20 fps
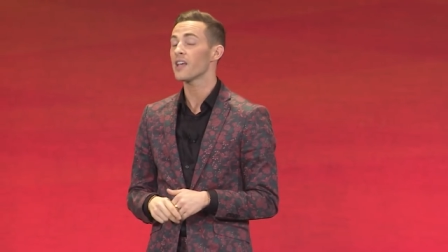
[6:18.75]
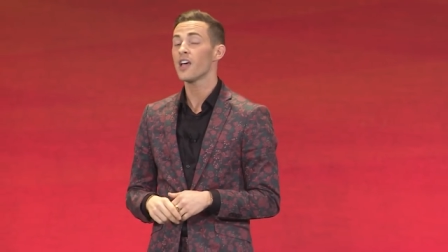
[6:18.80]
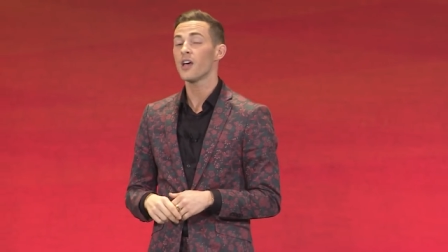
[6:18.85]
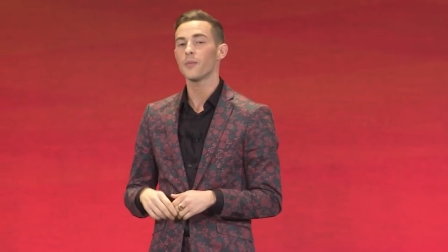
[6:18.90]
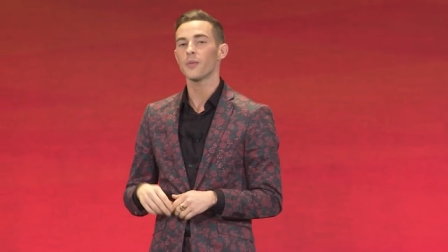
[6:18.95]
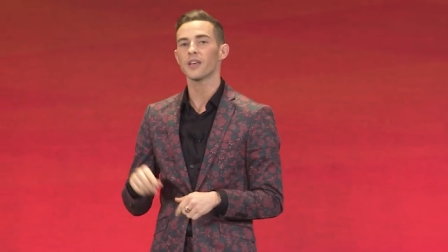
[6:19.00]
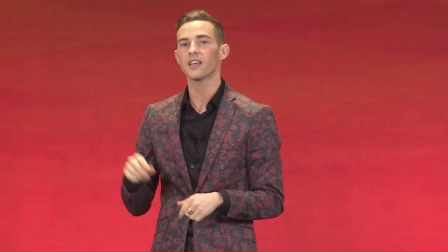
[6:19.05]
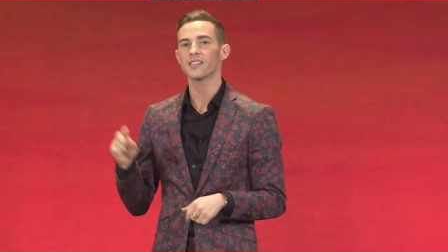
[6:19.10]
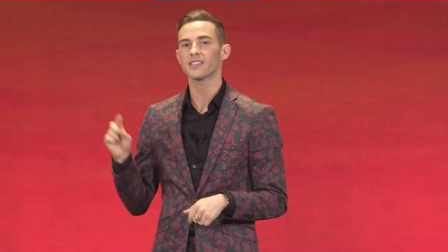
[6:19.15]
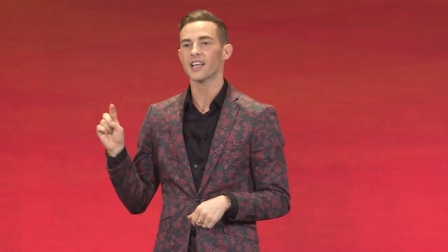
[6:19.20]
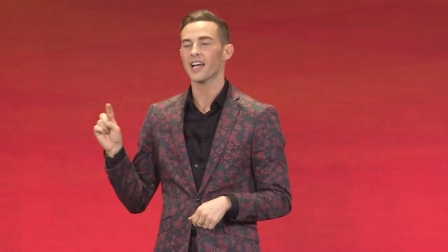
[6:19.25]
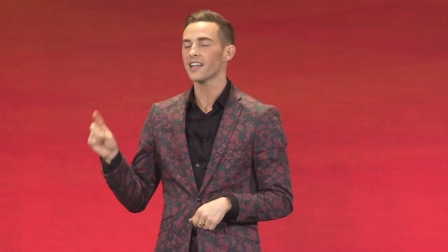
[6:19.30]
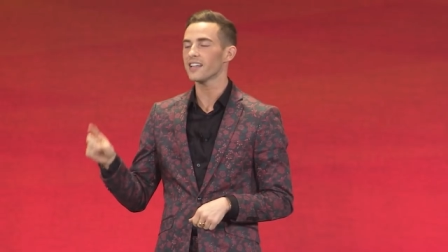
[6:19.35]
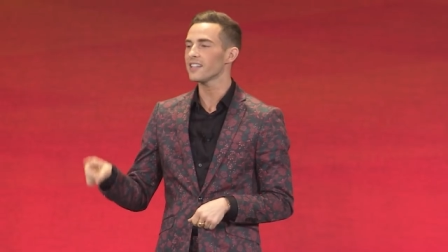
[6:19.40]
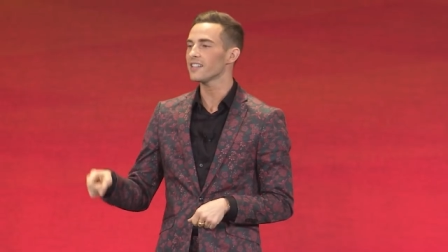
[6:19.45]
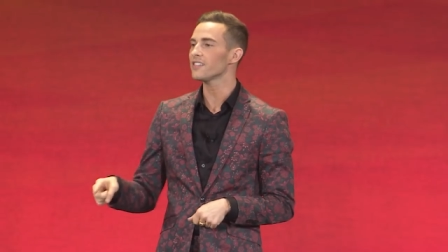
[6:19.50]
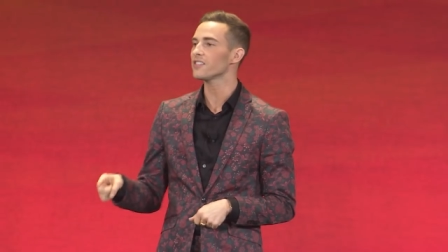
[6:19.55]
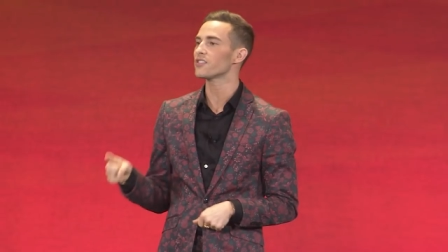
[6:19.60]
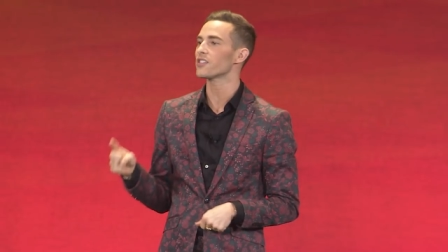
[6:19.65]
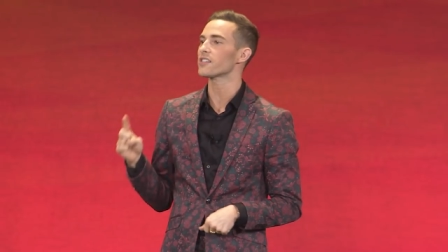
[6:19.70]
because I
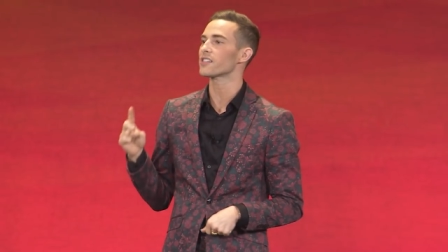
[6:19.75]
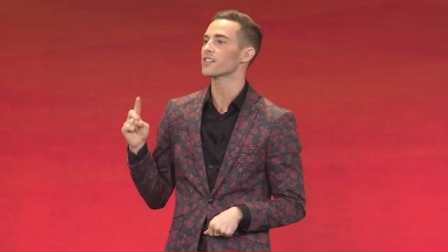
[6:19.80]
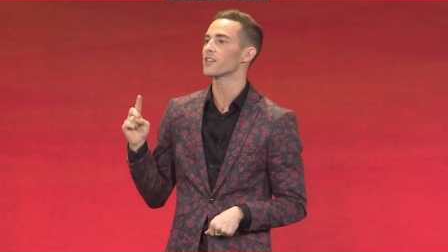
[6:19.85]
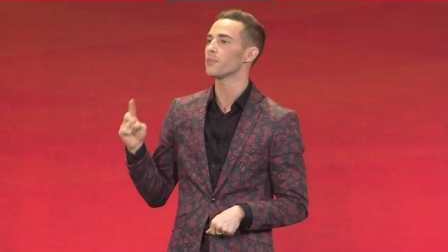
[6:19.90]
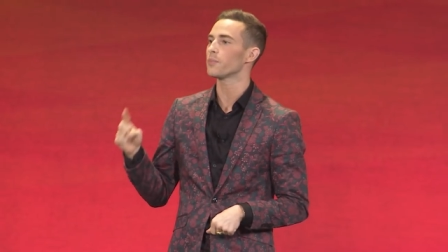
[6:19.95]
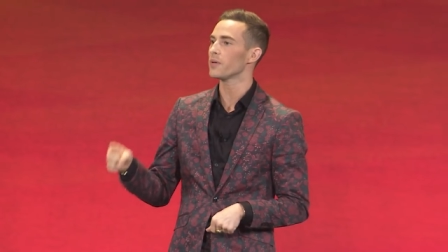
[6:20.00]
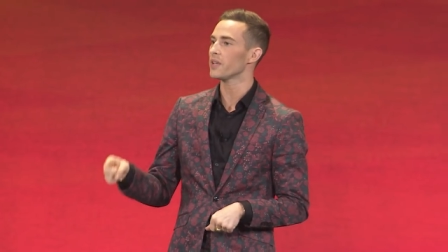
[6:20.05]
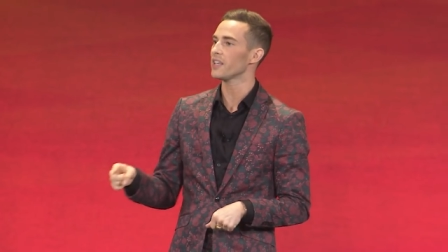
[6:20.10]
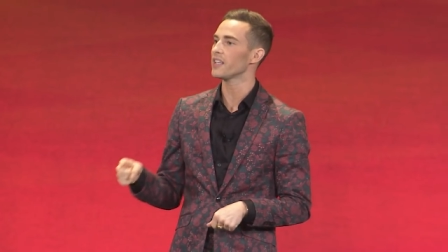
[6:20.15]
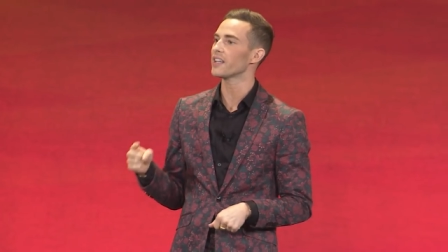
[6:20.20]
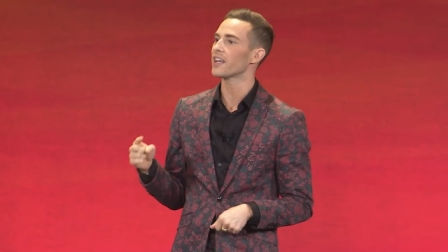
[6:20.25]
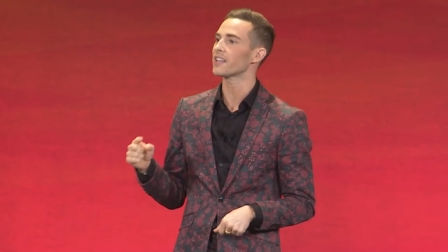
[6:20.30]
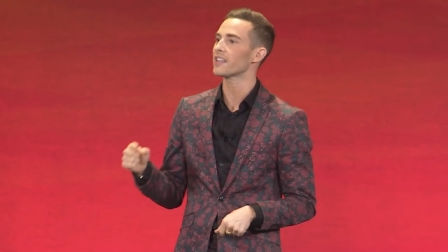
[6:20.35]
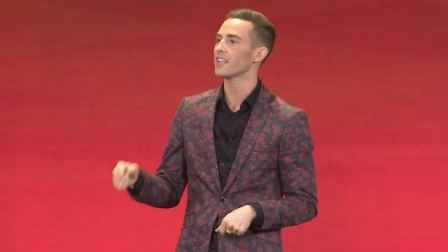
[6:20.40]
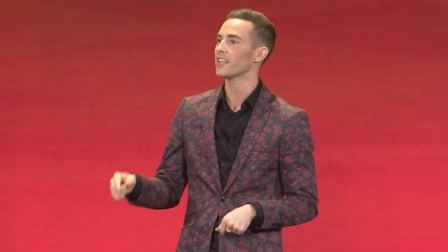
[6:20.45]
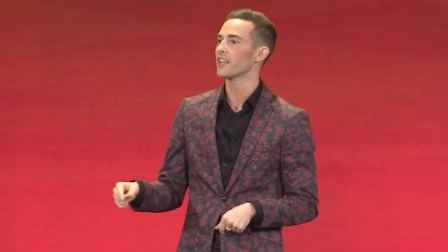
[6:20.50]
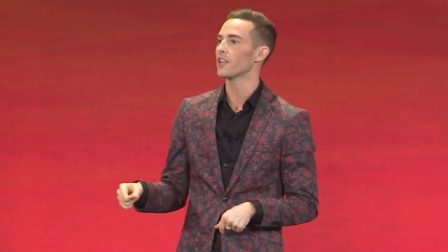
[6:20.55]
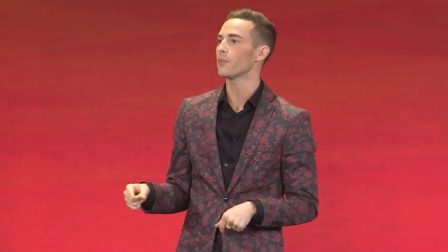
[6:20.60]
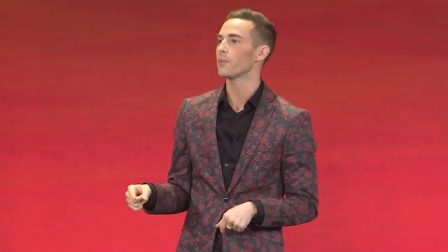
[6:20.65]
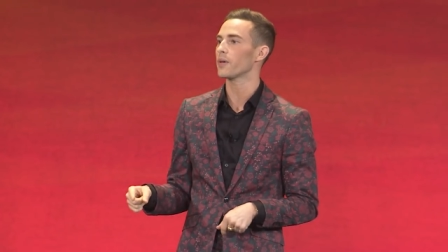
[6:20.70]
didn't just compete at the
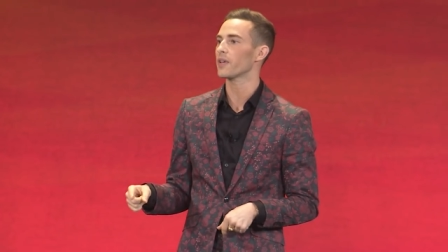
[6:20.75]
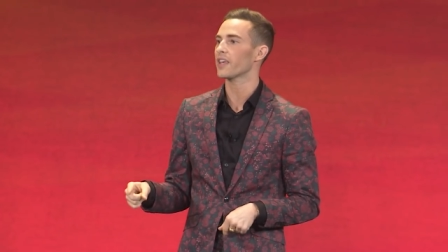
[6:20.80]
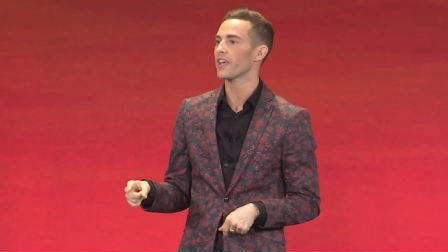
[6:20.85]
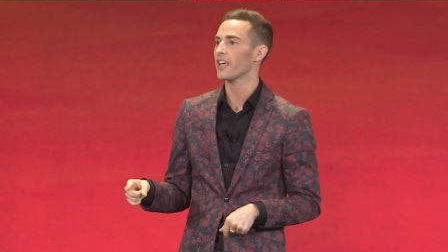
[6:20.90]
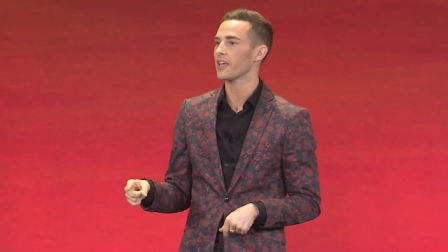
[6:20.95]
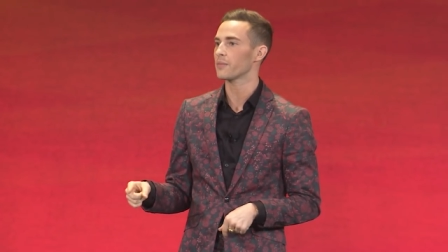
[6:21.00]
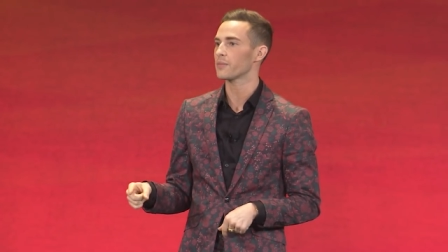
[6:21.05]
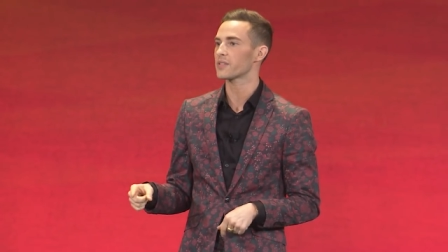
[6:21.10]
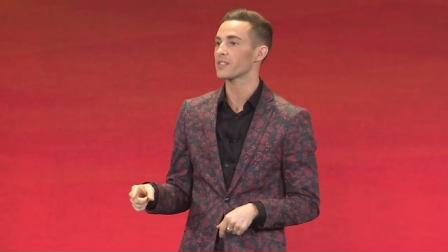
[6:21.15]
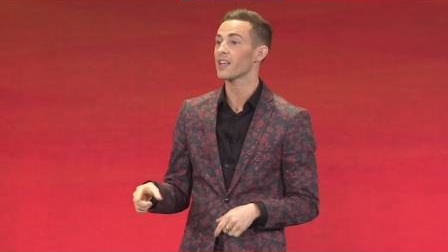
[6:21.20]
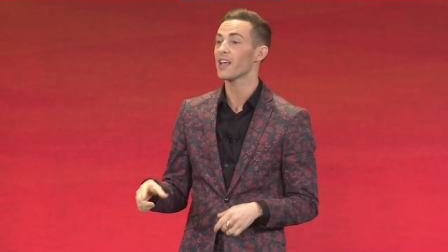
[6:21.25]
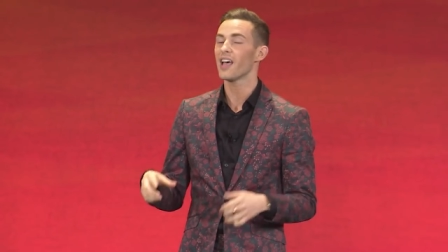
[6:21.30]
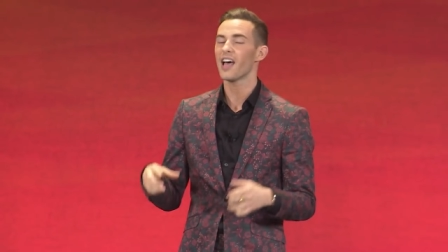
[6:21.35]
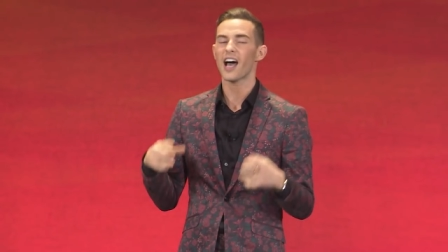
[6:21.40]
Olympic Games,